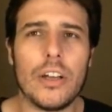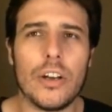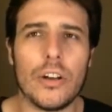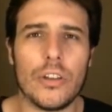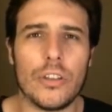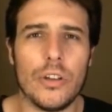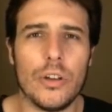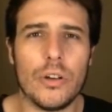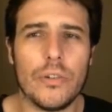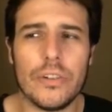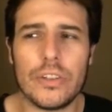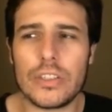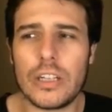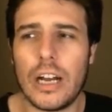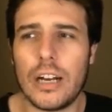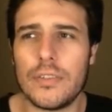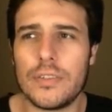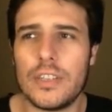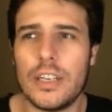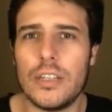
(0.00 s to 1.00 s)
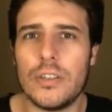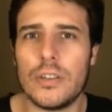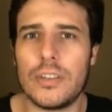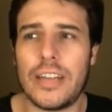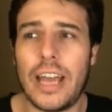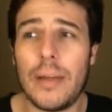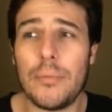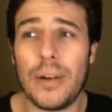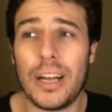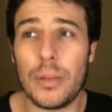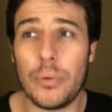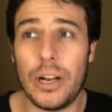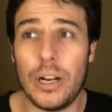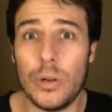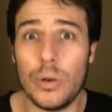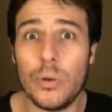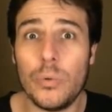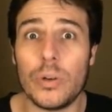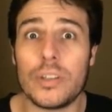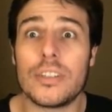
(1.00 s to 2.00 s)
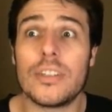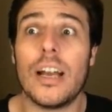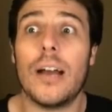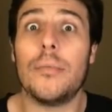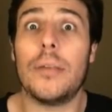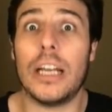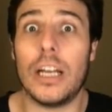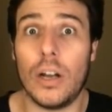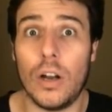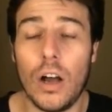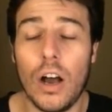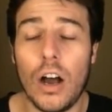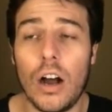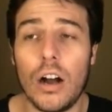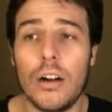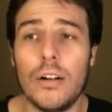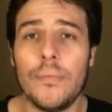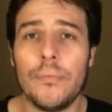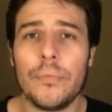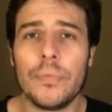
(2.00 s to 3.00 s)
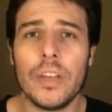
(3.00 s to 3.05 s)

The universe kind of said to us, hey, by the way, look what's coming along.